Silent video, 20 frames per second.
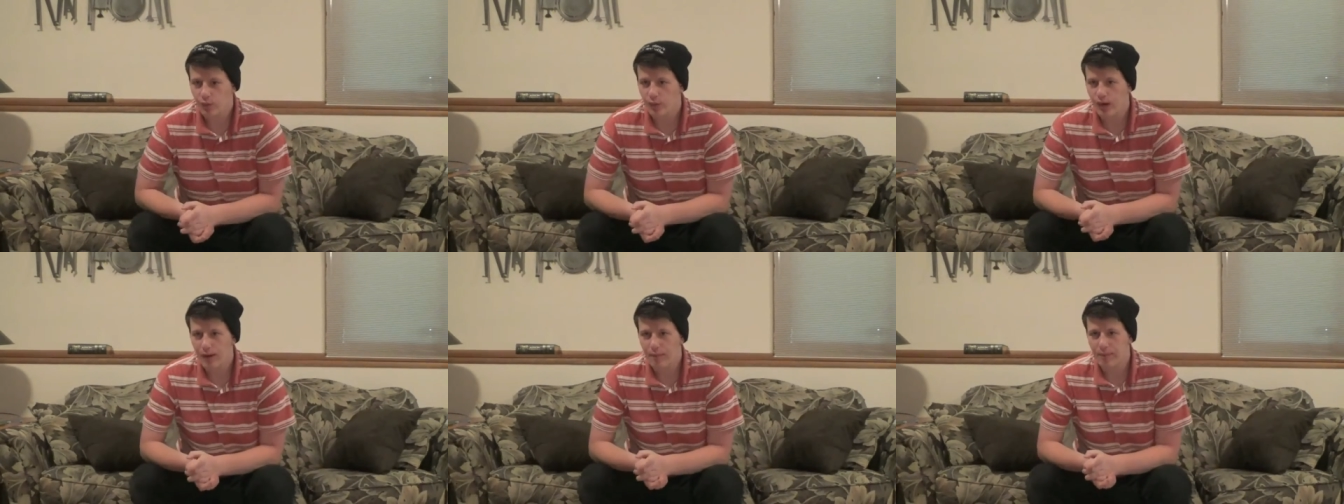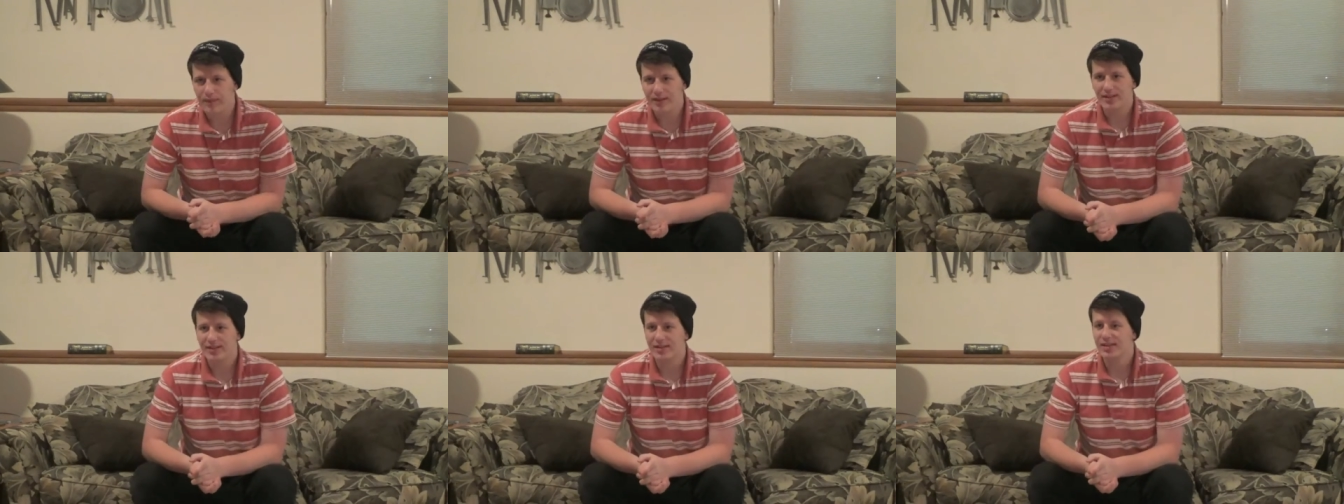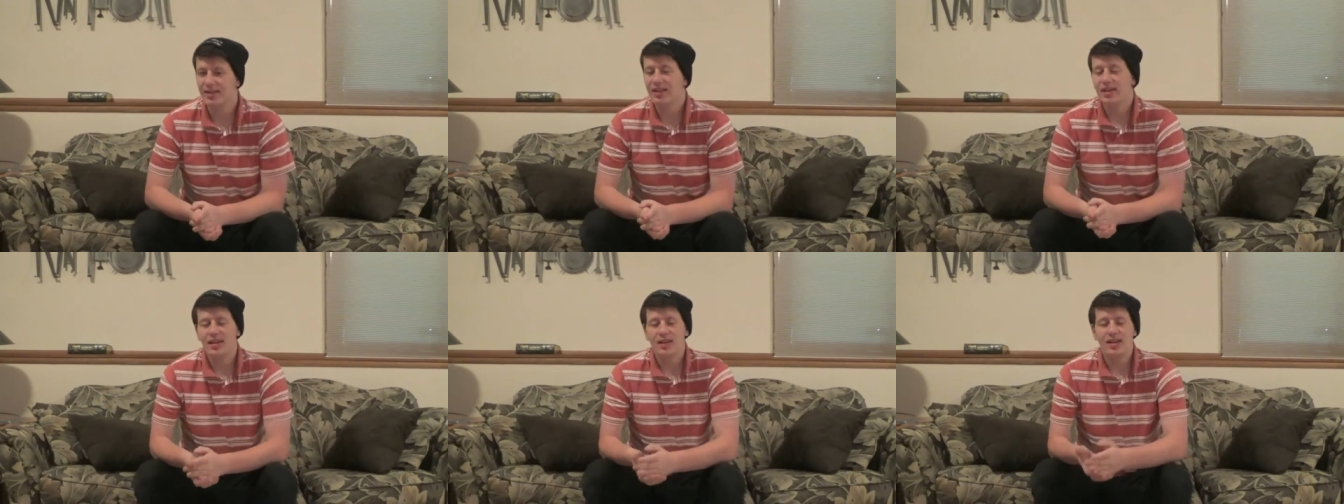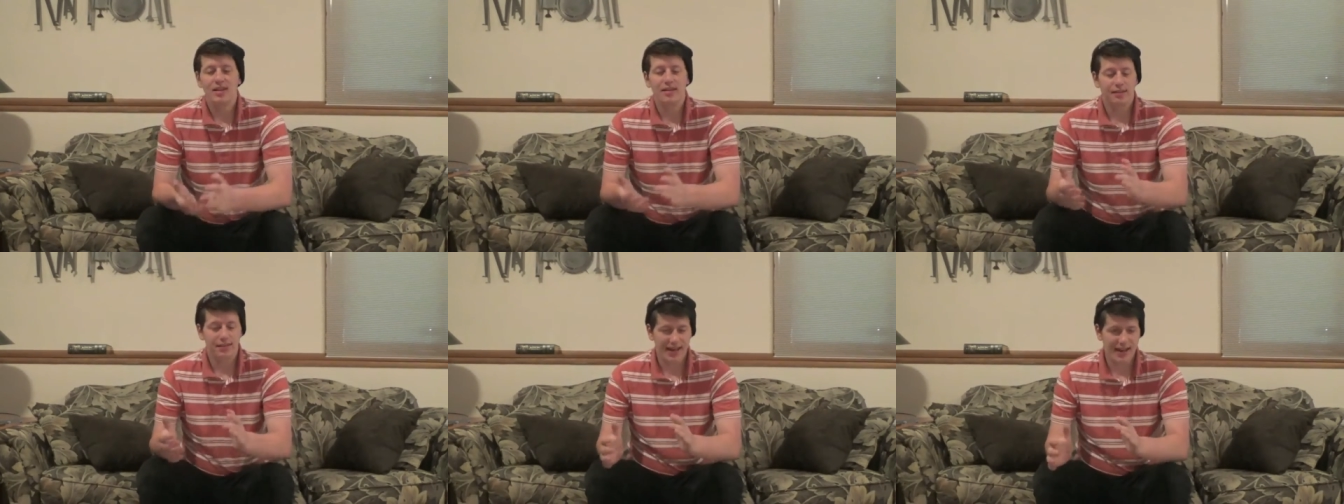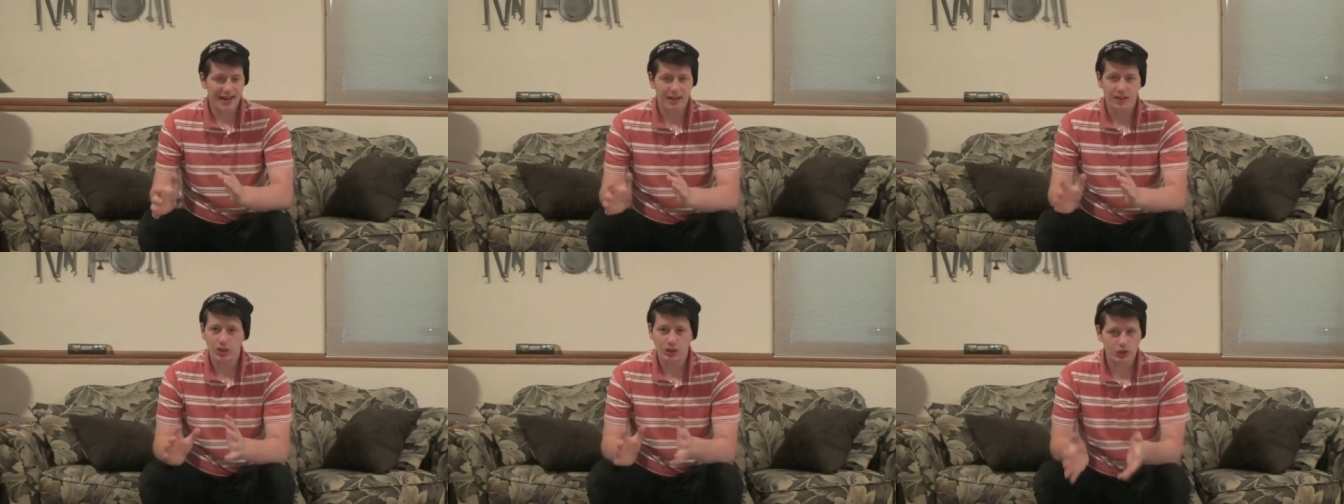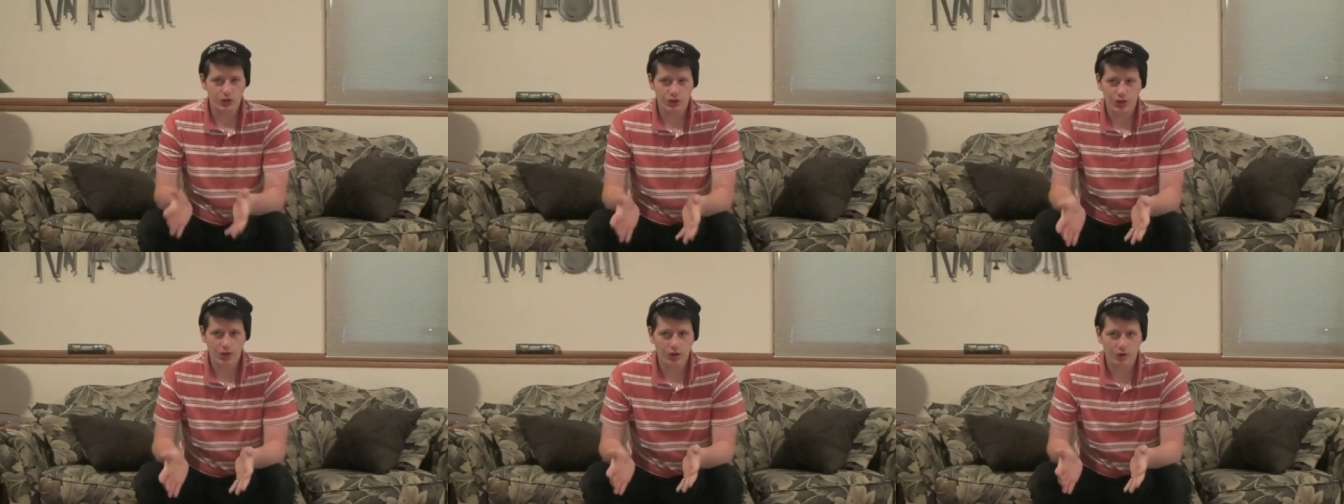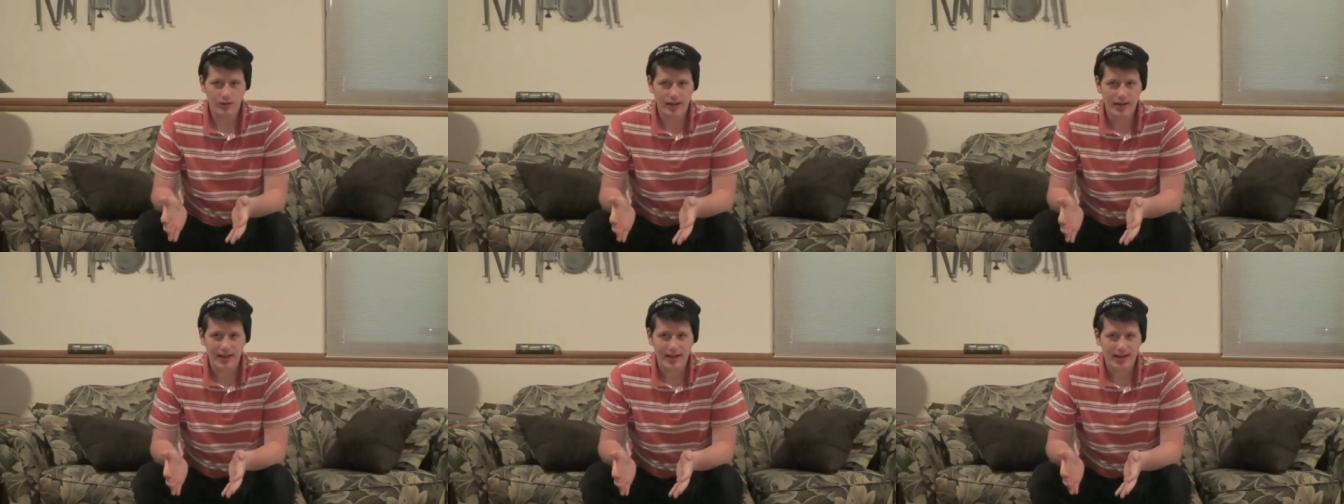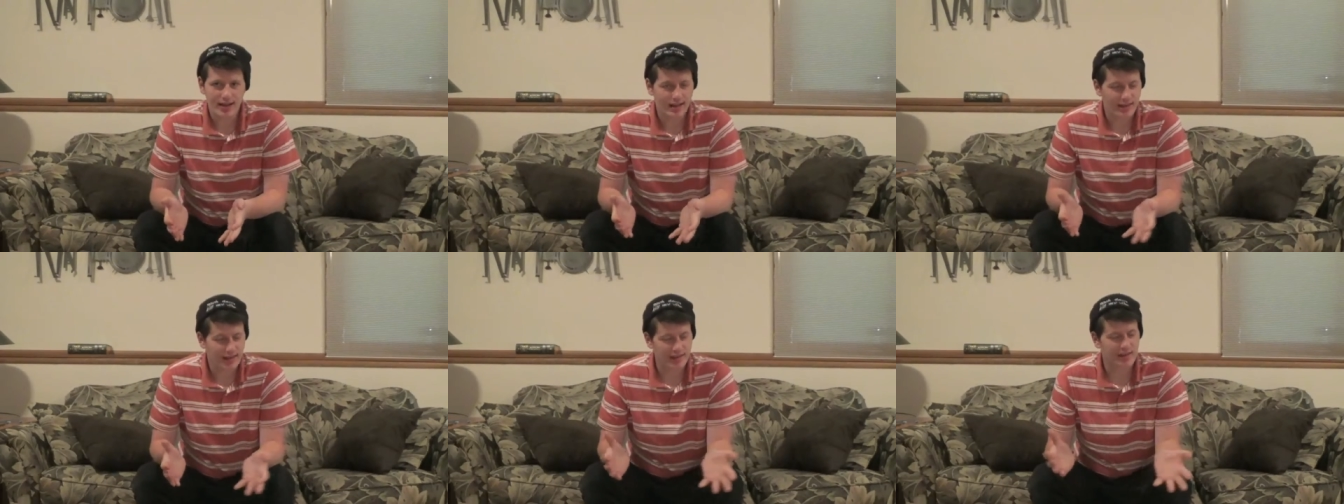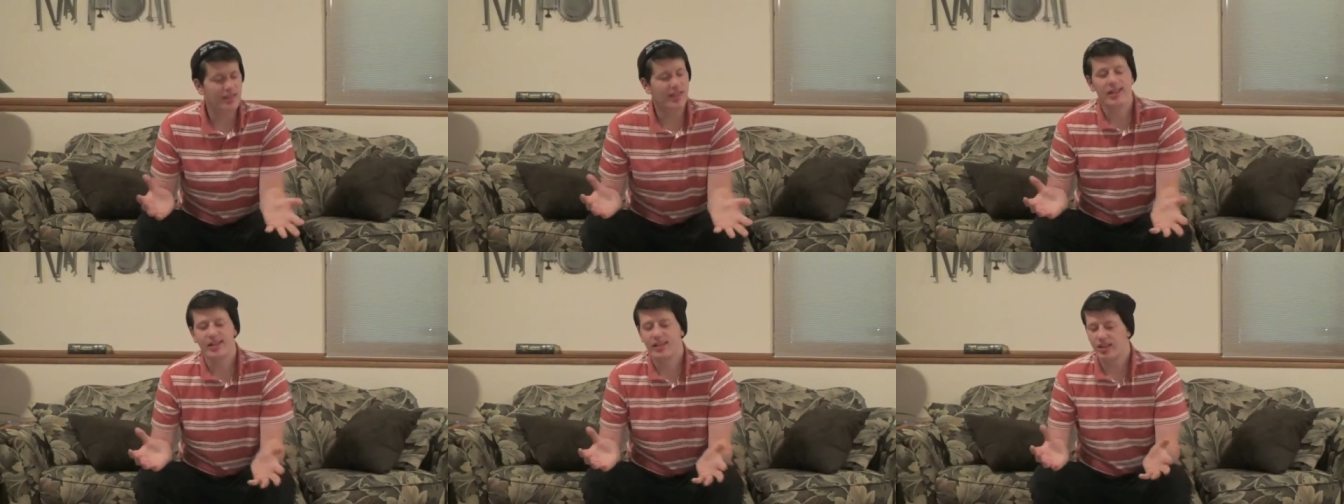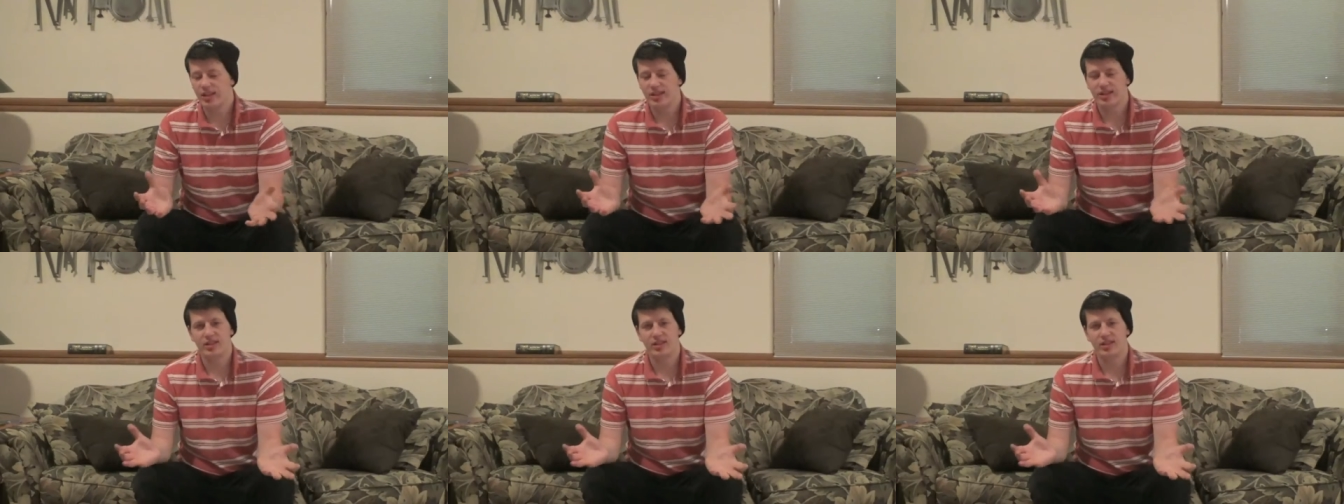Weapons. Like, there's no way, they